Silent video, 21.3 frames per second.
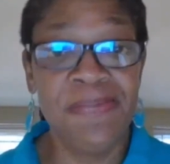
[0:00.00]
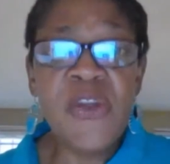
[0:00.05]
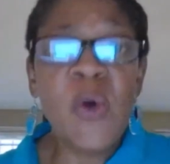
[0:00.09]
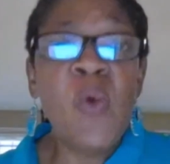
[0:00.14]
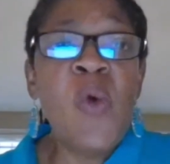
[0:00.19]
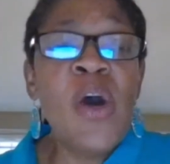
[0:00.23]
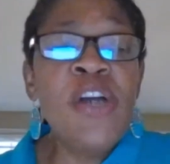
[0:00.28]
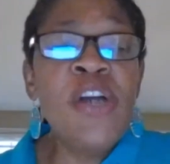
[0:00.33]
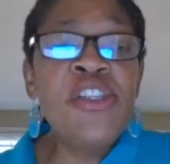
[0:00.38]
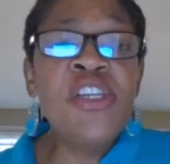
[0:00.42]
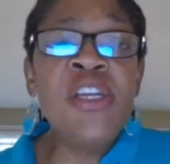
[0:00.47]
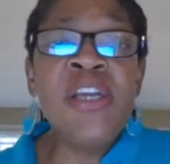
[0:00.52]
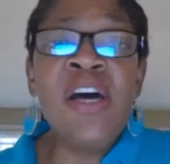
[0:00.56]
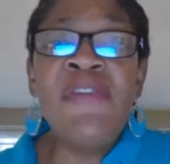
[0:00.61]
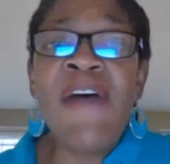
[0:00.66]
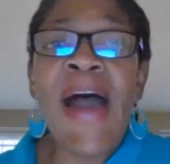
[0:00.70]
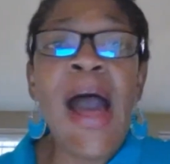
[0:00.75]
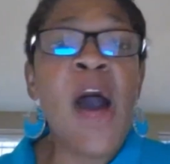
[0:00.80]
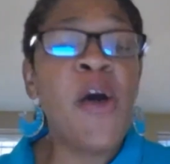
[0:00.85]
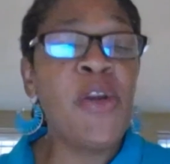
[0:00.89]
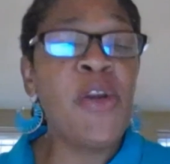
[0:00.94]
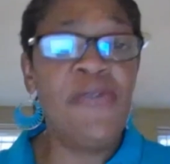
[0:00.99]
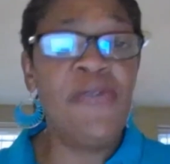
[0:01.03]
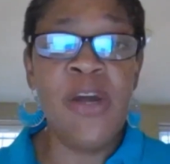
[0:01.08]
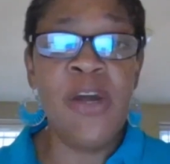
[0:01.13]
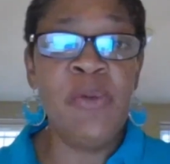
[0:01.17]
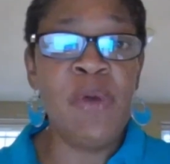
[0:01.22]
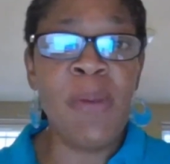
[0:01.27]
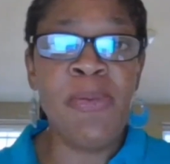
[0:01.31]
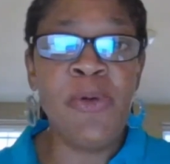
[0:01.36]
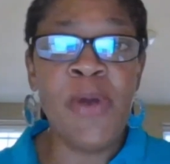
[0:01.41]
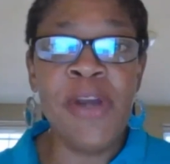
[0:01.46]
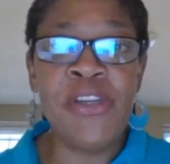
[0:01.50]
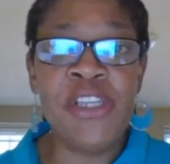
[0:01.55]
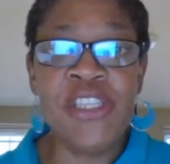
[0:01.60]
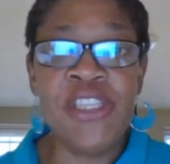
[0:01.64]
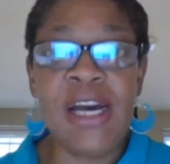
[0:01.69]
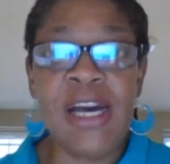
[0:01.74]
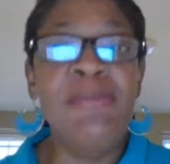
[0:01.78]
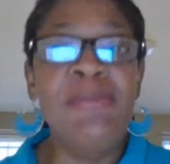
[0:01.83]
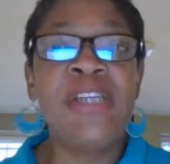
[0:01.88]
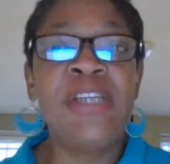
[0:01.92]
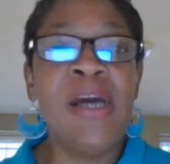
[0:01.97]
The question of how to fund
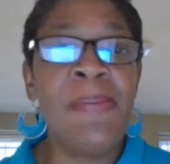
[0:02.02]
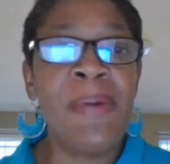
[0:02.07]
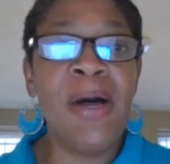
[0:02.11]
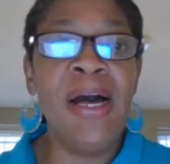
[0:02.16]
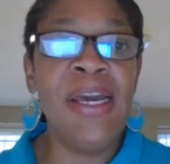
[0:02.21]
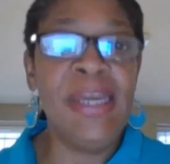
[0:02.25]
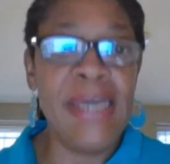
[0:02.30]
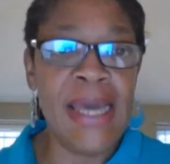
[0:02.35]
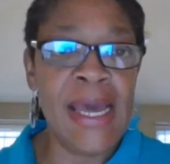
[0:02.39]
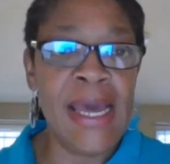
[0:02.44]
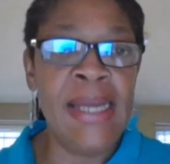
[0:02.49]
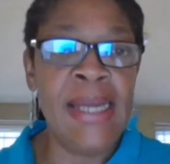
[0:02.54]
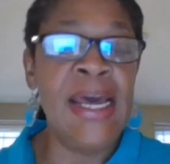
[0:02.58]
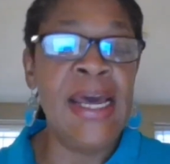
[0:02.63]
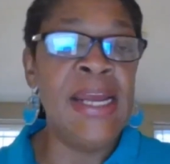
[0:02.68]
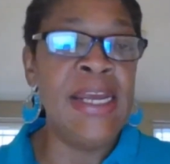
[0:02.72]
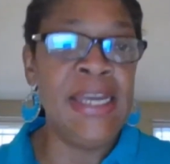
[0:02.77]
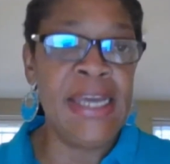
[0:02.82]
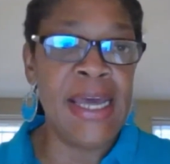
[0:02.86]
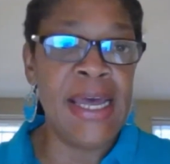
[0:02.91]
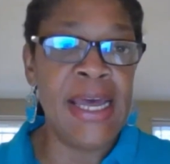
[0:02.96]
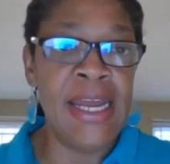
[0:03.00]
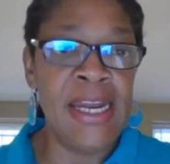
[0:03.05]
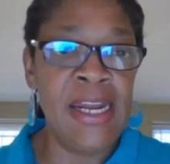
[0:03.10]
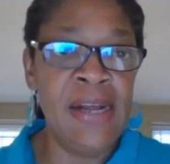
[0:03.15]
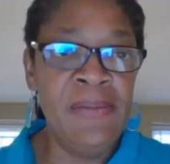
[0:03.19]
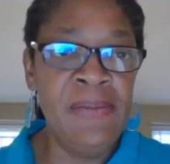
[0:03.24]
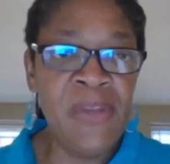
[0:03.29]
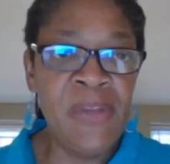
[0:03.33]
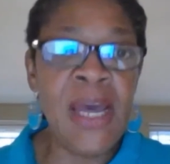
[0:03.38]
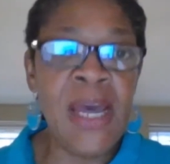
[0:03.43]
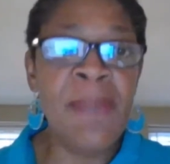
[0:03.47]
reparations comes up again and again.